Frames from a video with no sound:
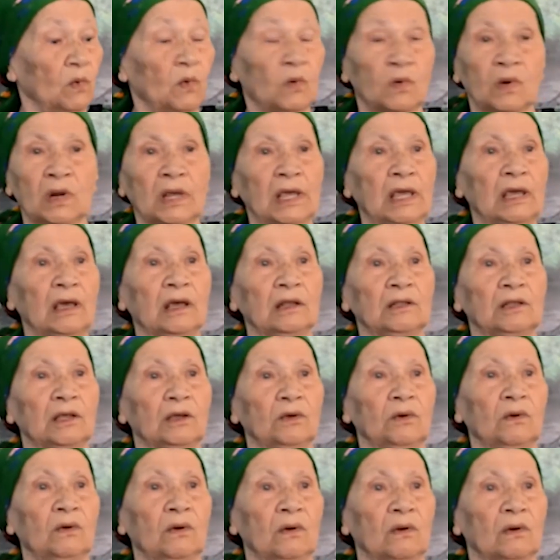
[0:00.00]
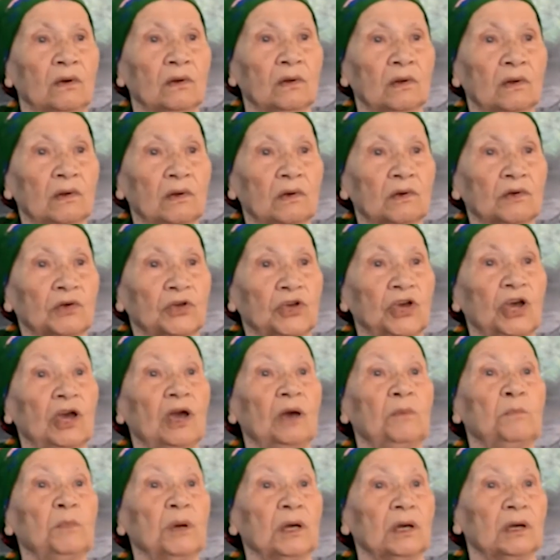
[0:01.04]
There was no meat,
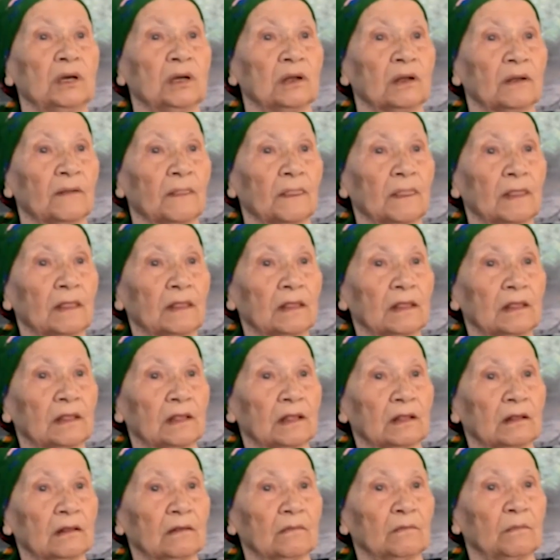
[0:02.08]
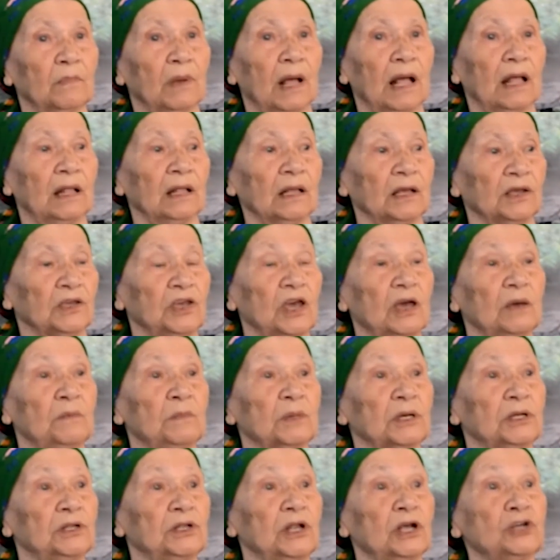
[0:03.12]
just bones. The soup
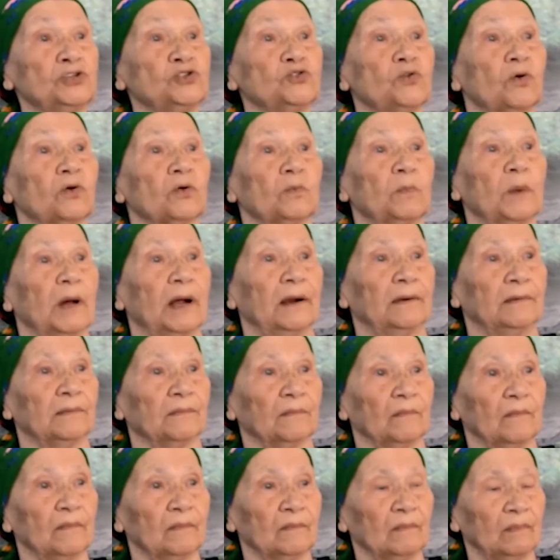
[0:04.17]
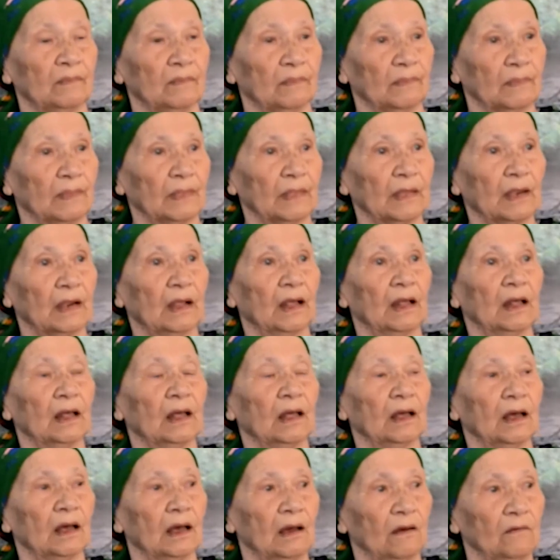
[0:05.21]
from the bones of fish.
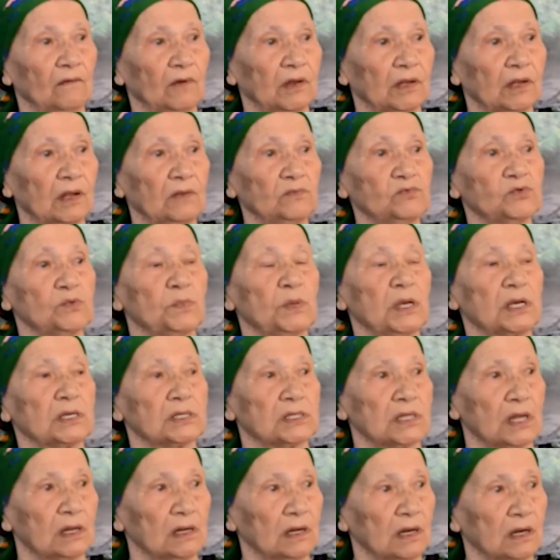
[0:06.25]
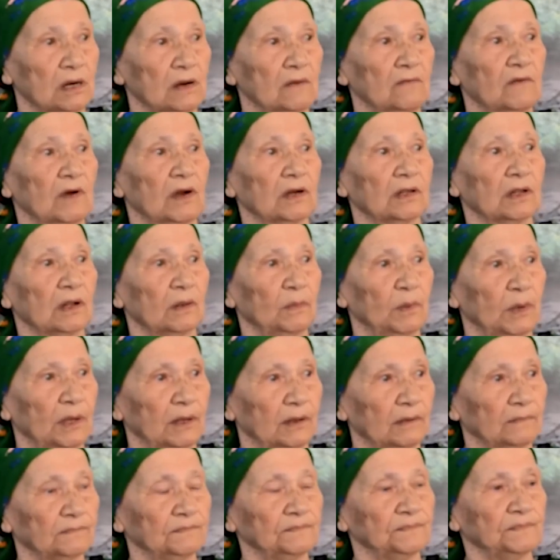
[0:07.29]
That's how we got to
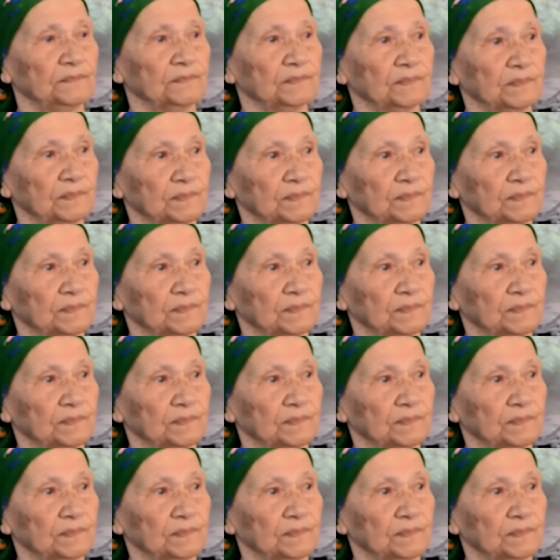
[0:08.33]
Uzbekistan.